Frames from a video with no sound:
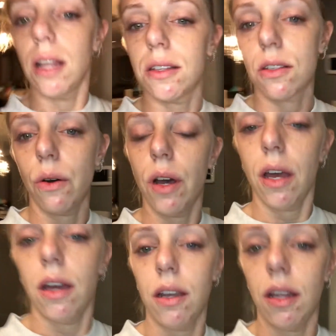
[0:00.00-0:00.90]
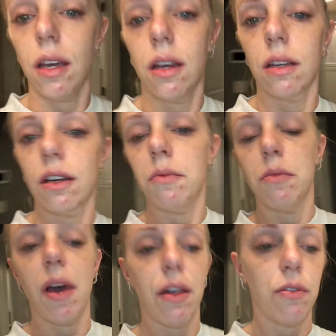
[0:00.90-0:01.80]
let's go ahead and come to
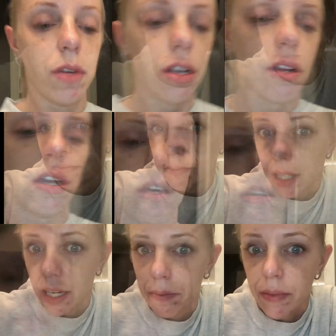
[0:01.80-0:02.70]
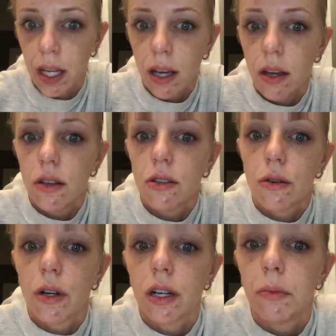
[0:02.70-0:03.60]
the bathroom here. And yeah.
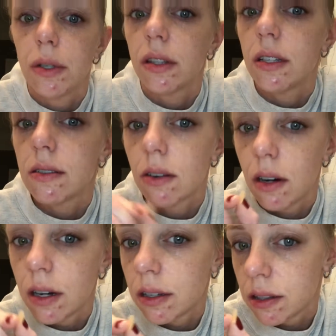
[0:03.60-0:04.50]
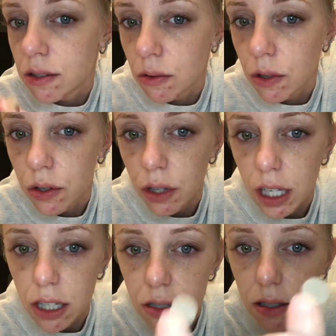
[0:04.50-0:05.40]
So we're gonna put these on. So
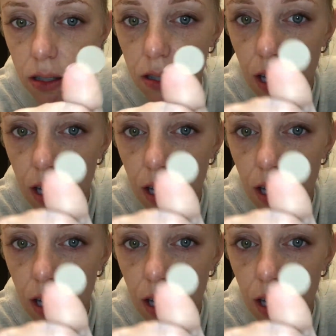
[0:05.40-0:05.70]
literally I just